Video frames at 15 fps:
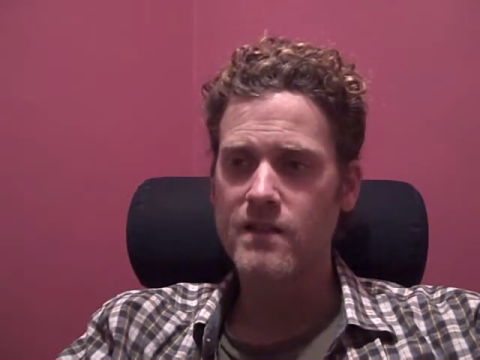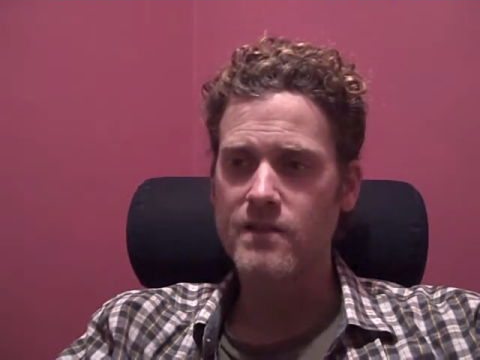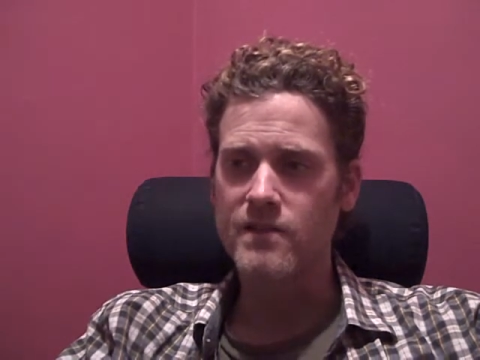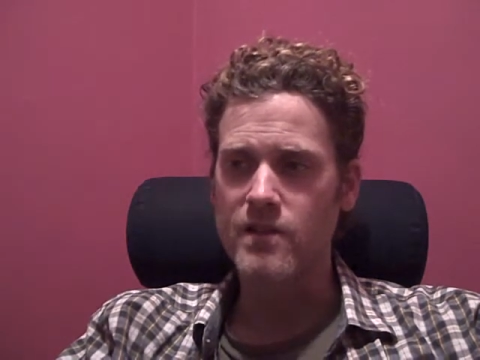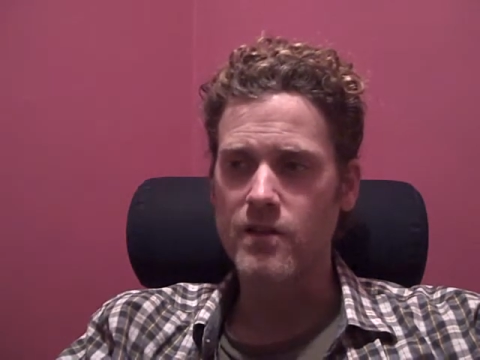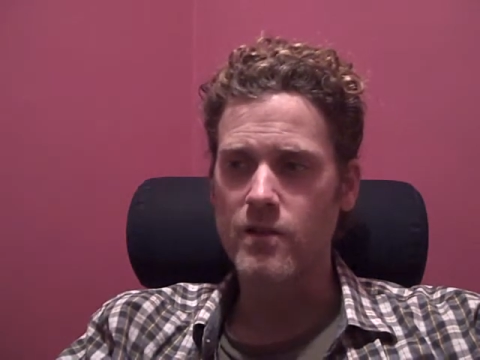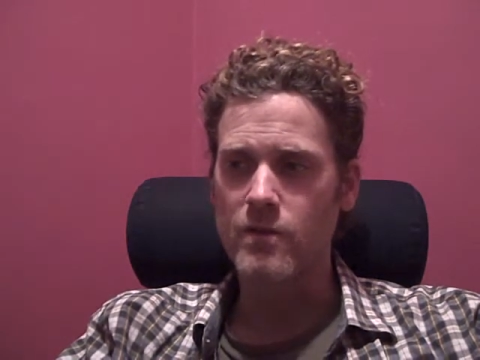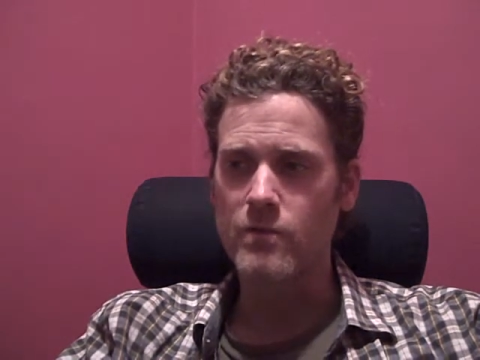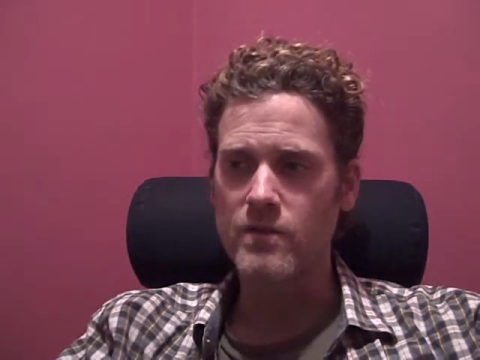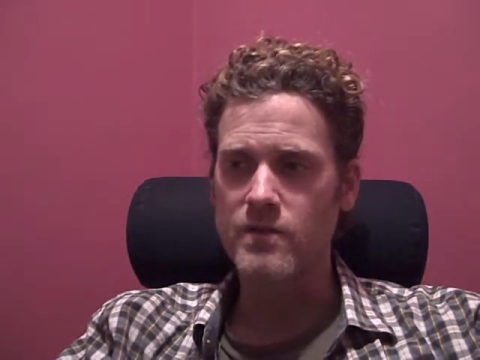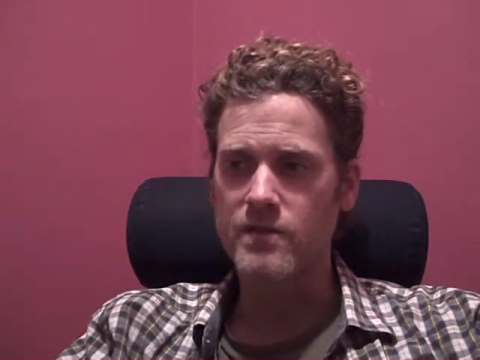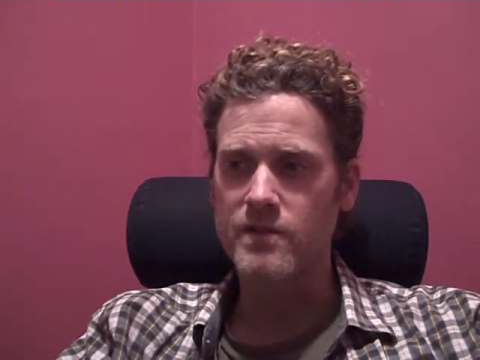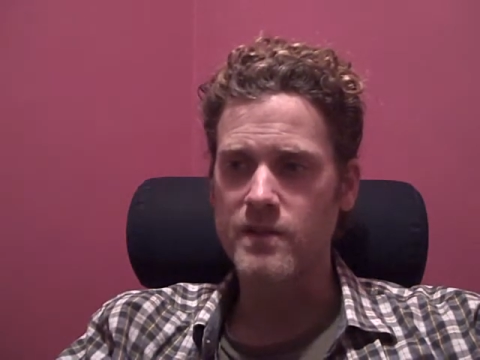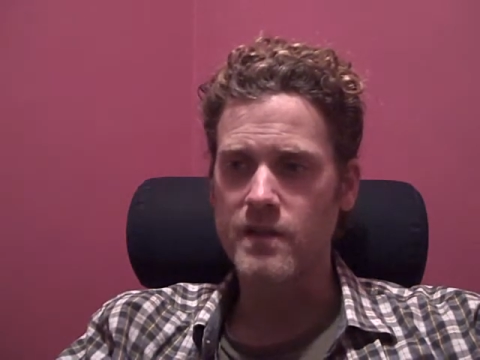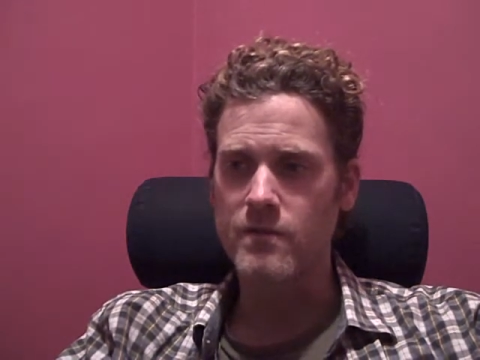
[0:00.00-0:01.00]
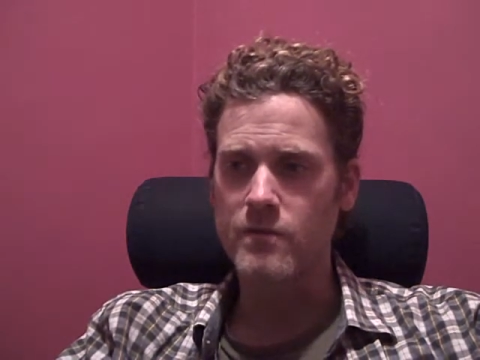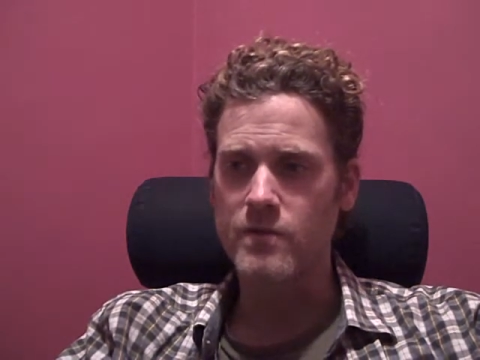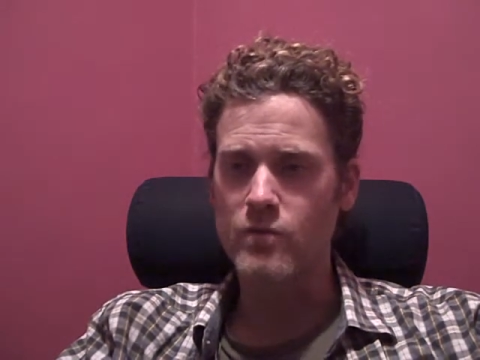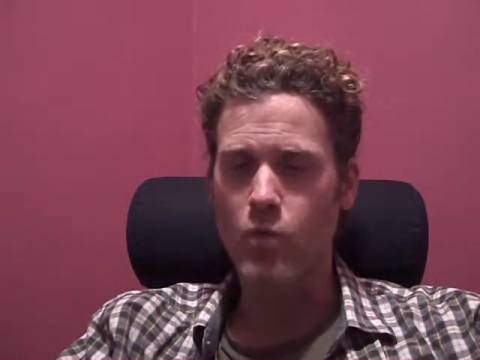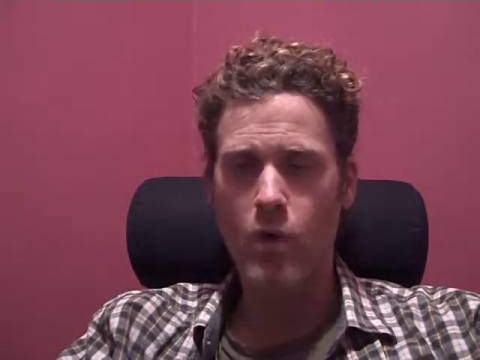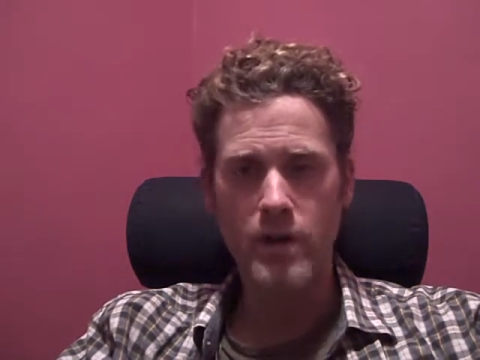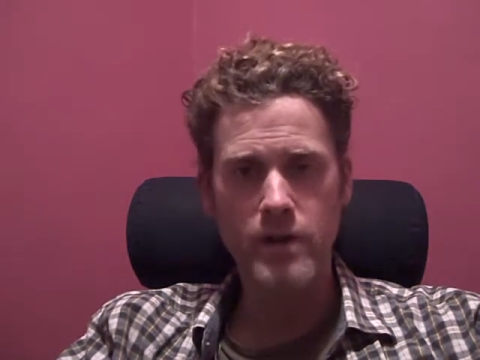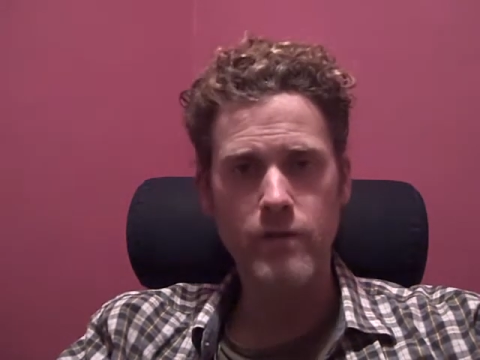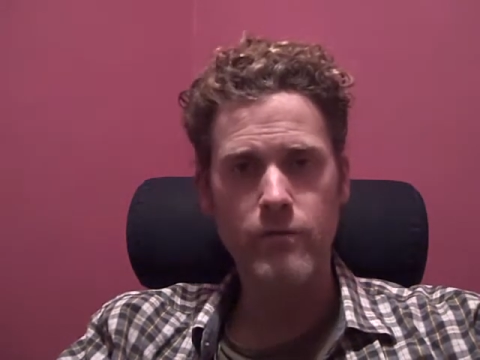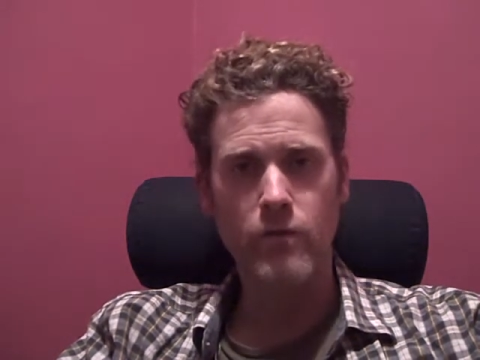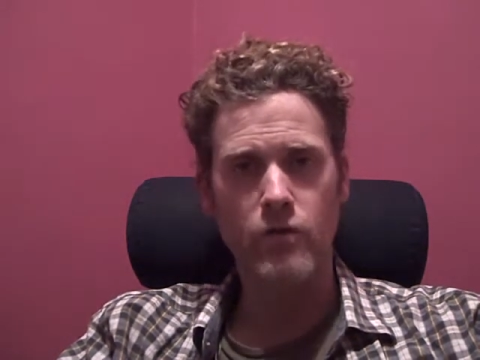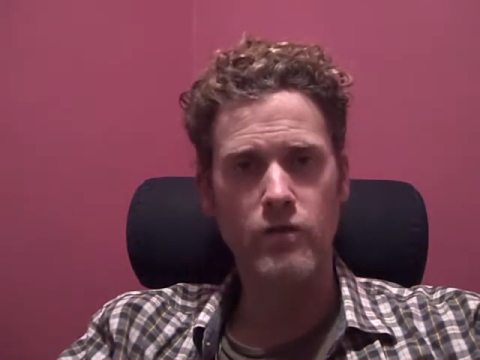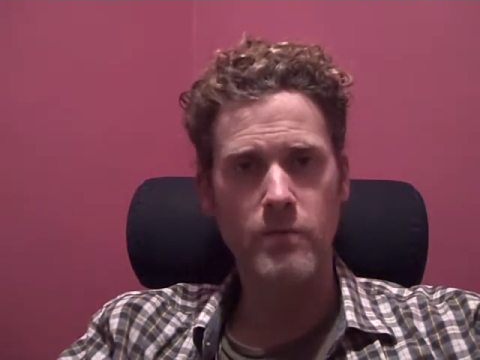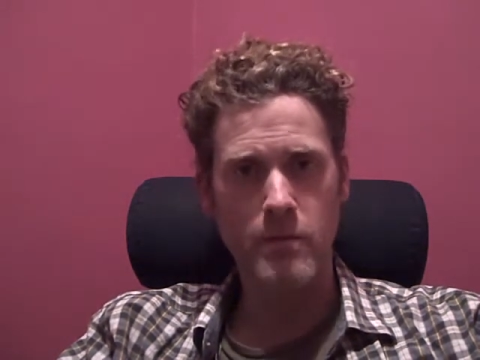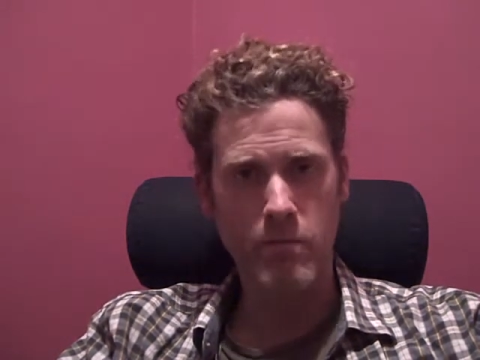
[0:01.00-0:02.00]
So it was it was
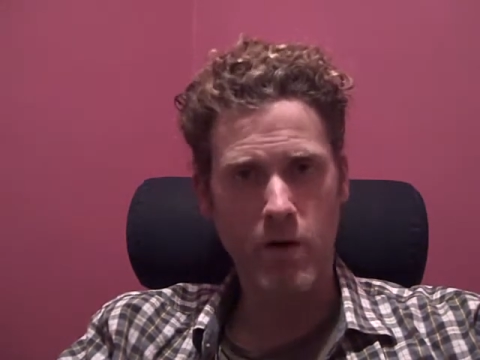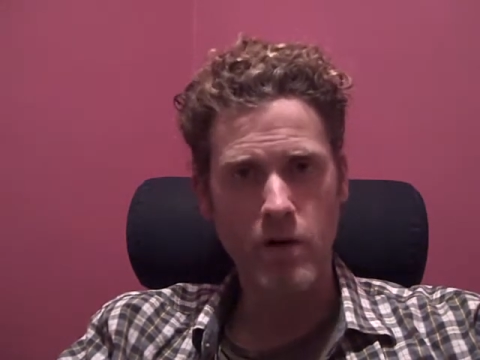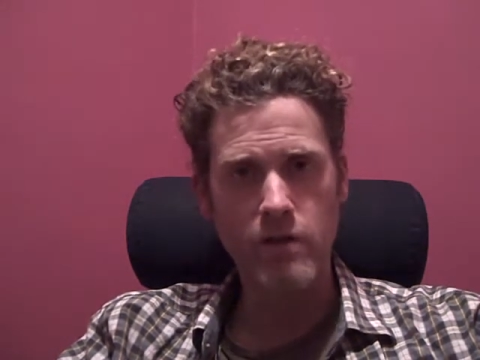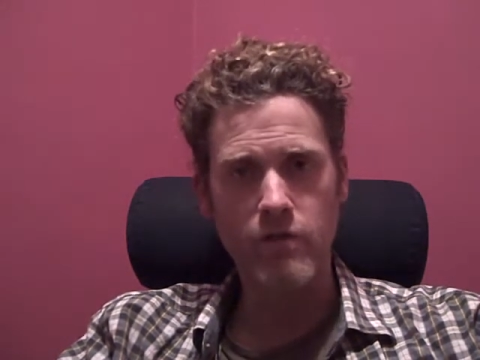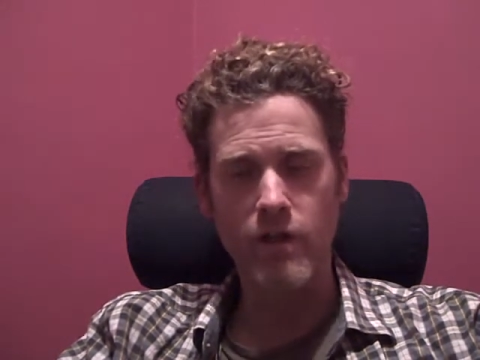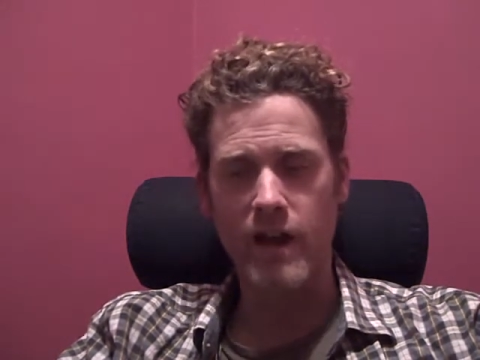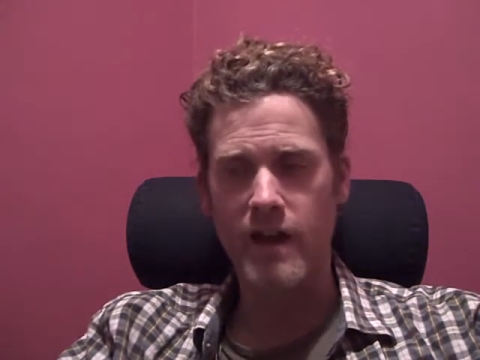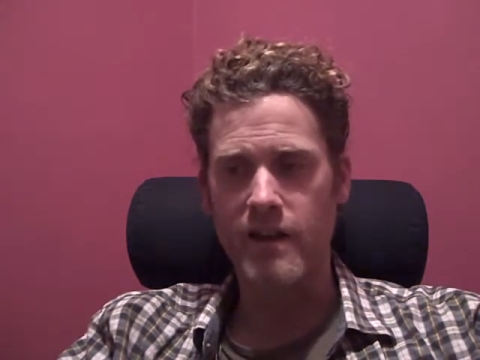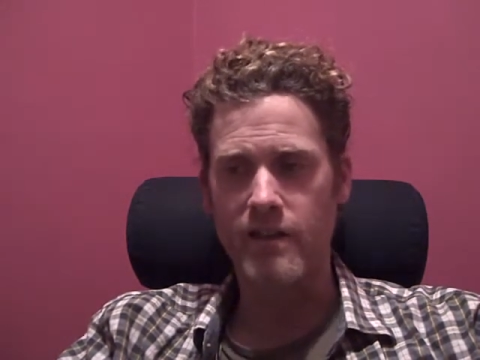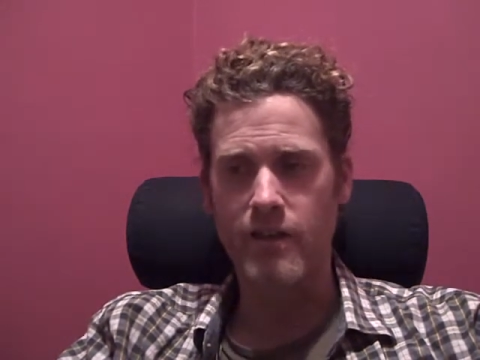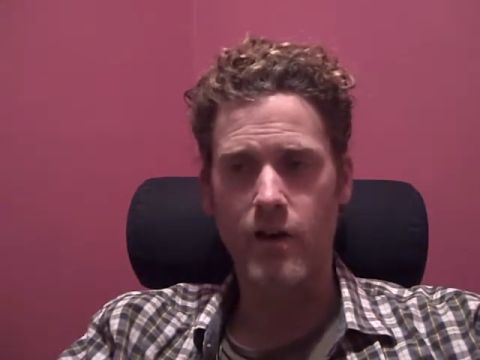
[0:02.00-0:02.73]
wonderful to be part of that.